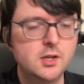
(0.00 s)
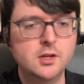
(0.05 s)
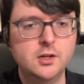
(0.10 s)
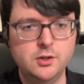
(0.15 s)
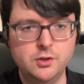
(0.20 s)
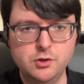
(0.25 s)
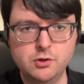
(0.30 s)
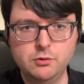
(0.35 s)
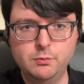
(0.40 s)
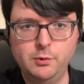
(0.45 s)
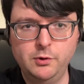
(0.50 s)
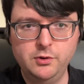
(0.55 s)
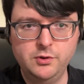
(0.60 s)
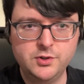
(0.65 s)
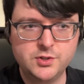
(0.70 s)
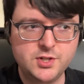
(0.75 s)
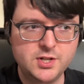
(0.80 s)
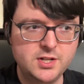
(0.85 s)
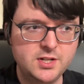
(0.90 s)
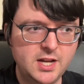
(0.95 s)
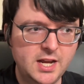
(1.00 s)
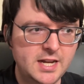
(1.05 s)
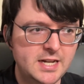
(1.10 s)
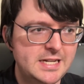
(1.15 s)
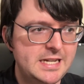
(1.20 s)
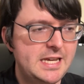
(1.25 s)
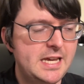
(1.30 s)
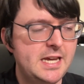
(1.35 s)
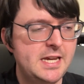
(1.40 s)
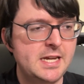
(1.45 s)
nobles and
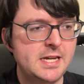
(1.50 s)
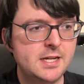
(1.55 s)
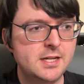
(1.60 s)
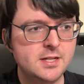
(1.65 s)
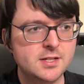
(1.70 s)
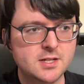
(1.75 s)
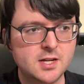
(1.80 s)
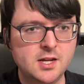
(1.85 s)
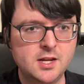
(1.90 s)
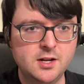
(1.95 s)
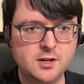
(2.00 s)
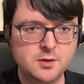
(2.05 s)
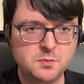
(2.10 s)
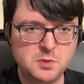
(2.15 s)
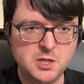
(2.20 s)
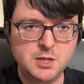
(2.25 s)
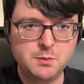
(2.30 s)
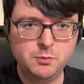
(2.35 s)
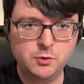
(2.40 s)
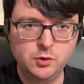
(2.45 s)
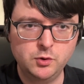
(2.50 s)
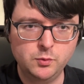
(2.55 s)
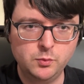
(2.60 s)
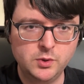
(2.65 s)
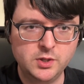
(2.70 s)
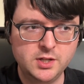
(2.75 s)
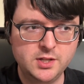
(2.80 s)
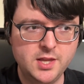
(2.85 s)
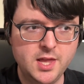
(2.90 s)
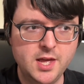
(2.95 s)
kings and people
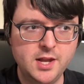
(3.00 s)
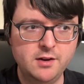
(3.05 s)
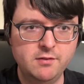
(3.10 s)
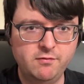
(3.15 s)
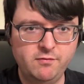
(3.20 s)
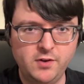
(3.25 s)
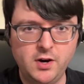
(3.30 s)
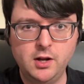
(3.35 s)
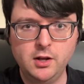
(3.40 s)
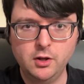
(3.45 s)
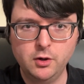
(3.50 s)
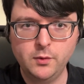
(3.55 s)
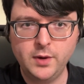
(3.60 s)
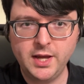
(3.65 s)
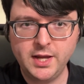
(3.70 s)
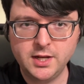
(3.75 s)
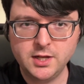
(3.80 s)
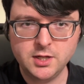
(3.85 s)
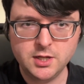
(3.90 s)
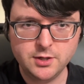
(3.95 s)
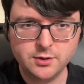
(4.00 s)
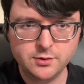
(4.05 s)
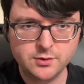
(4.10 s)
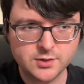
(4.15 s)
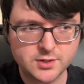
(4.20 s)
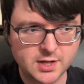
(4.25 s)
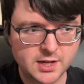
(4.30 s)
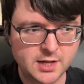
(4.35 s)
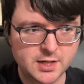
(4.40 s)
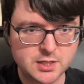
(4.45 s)
would then follow and use
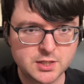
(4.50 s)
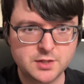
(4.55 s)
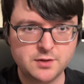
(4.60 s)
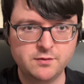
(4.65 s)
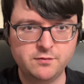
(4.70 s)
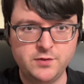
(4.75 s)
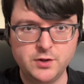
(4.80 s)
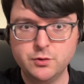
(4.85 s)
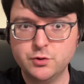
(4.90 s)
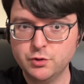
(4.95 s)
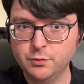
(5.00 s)
as future